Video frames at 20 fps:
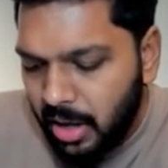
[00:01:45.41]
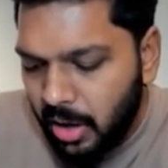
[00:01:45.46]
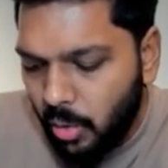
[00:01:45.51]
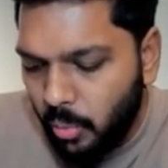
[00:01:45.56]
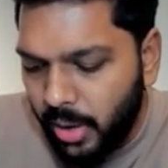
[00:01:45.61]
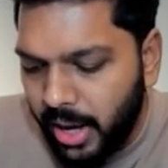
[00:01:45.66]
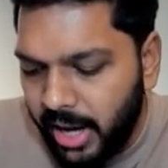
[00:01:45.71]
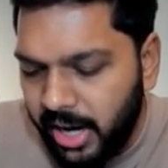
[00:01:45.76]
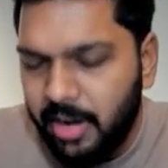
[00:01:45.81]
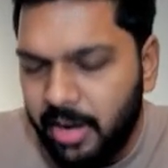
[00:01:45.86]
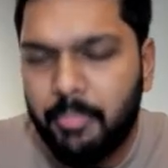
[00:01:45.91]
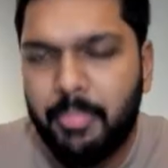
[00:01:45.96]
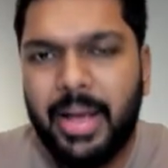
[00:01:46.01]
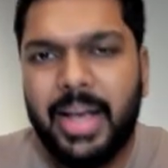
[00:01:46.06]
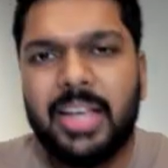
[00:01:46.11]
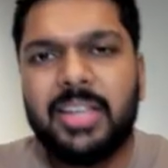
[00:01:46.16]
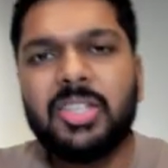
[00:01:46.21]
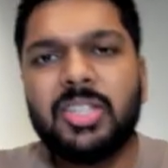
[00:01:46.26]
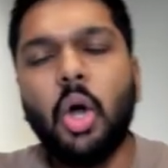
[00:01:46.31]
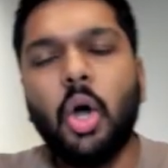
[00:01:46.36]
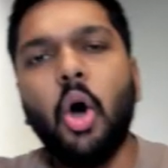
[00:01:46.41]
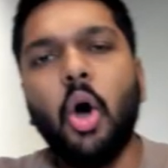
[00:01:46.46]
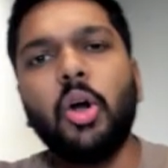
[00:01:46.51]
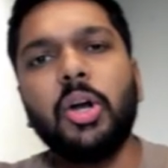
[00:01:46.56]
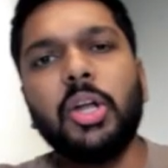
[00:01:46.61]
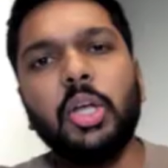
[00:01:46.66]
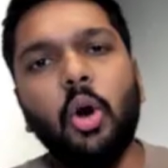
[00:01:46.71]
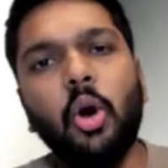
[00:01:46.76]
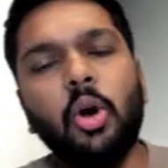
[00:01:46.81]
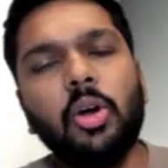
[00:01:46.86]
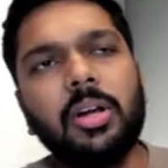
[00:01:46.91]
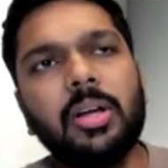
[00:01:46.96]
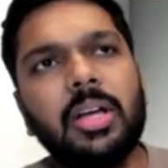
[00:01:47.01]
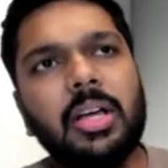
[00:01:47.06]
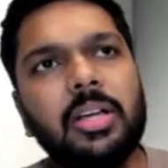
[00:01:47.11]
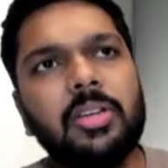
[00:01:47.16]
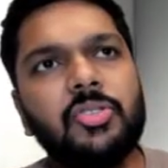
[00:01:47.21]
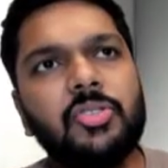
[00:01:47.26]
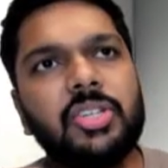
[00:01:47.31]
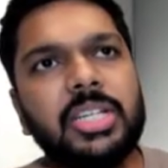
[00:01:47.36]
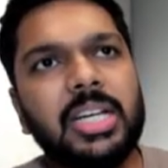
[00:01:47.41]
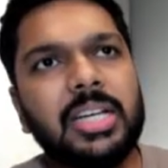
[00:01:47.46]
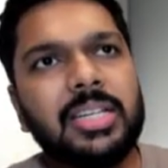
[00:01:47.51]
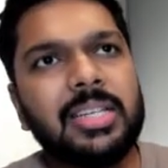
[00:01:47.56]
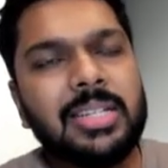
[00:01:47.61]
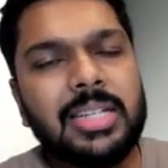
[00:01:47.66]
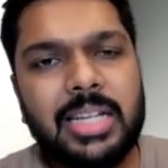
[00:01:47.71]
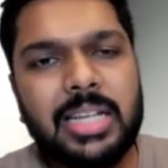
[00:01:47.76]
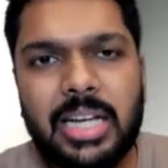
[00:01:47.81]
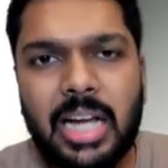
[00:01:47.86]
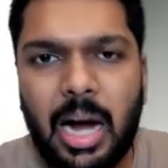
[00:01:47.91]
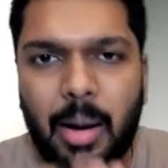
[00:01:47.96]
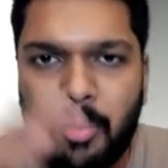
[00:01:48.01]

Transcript: wherein based on your GST